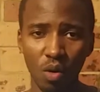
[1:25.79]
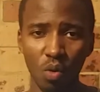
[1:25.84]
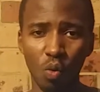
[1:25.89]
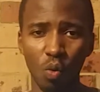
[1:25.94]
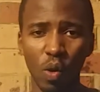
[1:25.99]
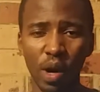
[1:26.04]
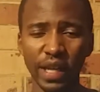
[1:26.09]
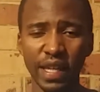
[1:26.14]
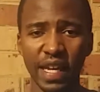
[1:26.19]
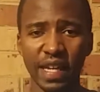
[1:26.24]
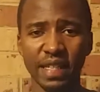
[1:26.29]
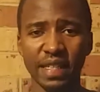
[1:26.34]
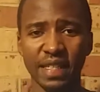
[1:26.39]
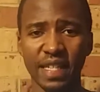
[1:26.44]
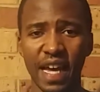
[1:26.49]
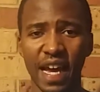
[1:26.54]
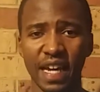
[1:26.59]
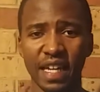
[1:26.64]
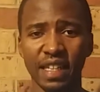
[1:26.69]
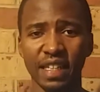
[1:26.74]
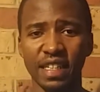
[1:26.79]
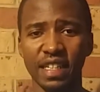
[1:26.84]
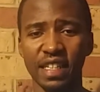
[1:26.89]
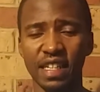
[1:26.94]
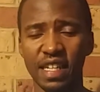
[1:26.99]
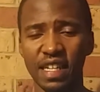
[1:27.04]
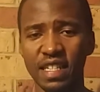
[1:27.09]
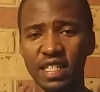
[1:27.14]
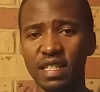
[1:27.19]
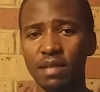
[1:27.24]
What
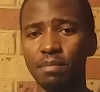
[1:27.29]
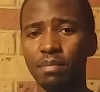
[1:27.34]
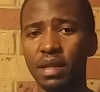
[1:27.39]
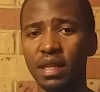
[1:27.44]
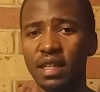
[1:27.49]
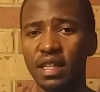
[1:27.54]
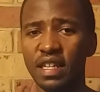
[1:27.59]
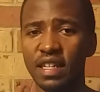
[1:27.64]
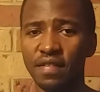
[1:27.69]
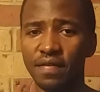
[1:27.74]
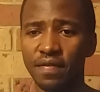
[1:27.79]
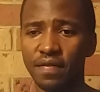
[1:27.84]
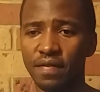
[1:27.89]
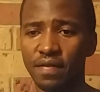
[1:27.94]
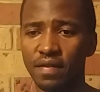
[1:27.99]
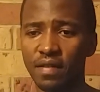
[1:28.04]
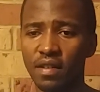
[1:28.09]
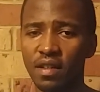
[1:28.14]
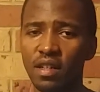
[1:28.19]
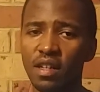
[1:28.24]
exactly is a belief?